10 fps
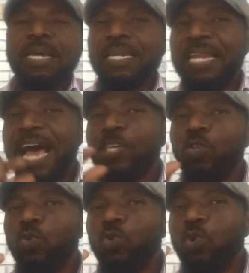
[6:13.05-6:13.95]
Na
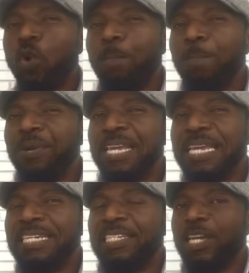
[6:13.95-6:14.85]
you no
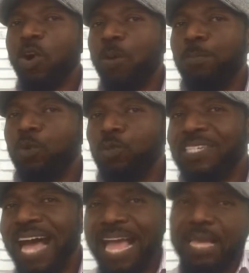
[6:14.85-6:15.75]
bring the
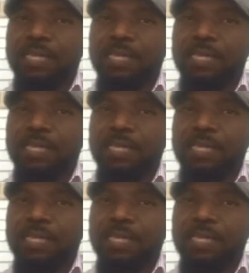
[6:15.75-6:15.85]
computer.